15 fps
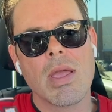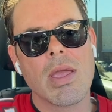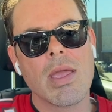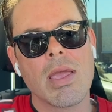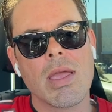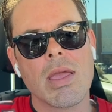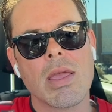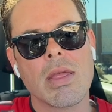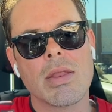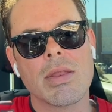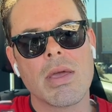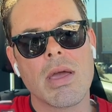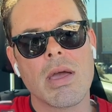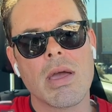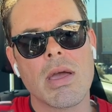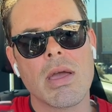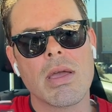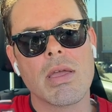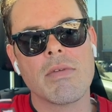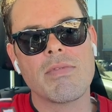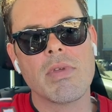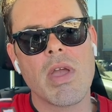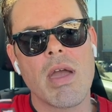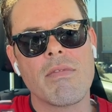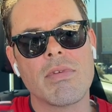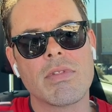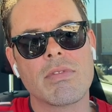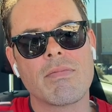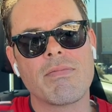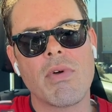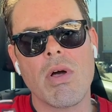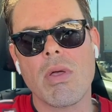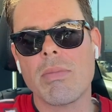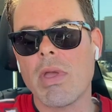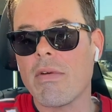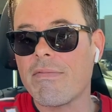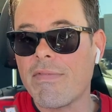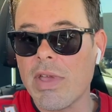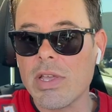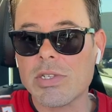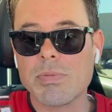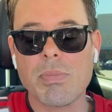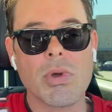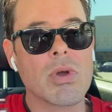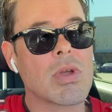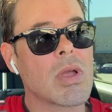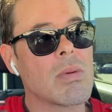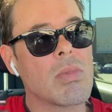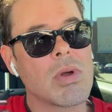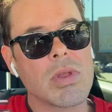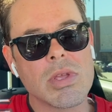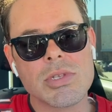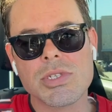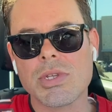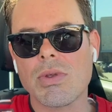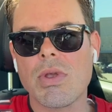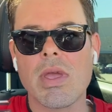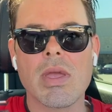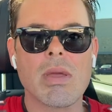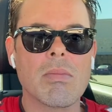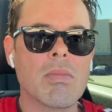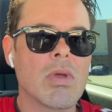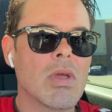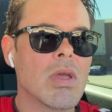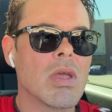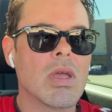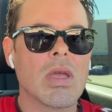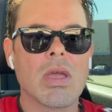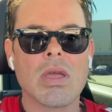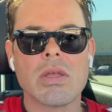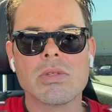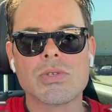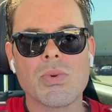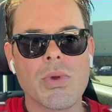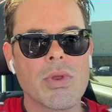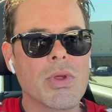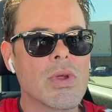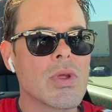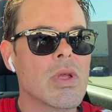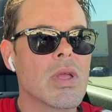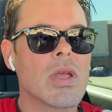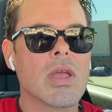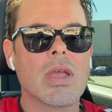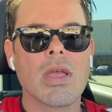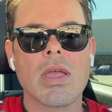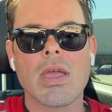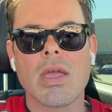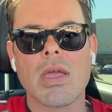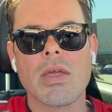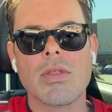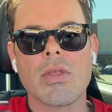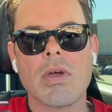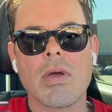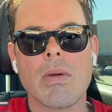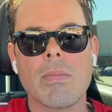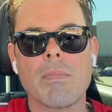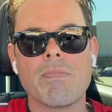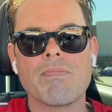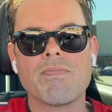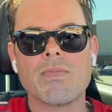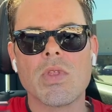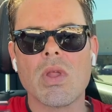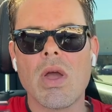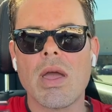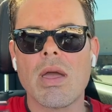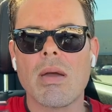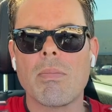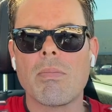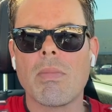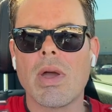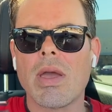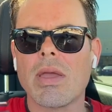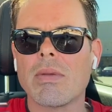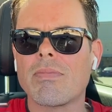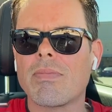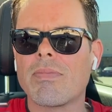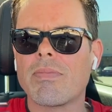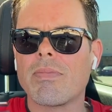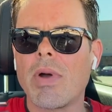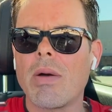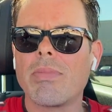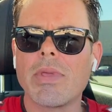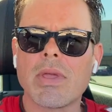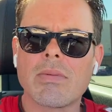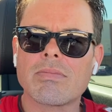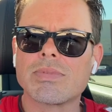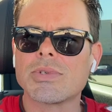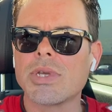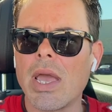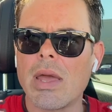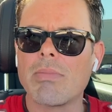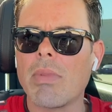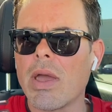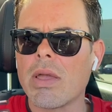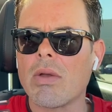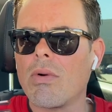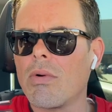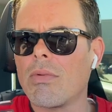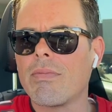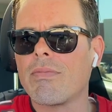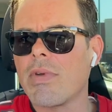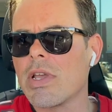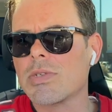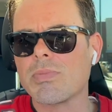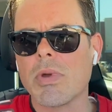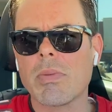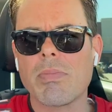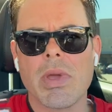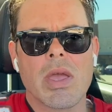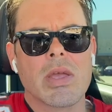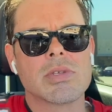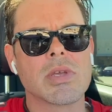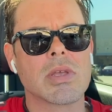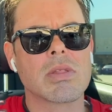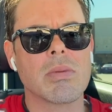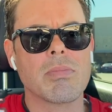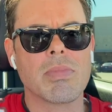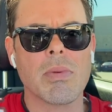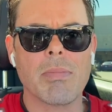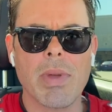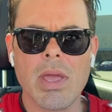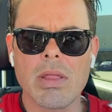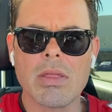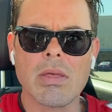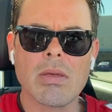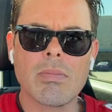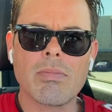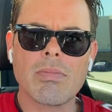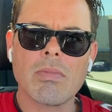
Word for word: And, uh, if you haven't, follow me on Facebook, I'm on Instagram and Twitter. And, um, you know, my public Chad Michael Facebook page, like the the the,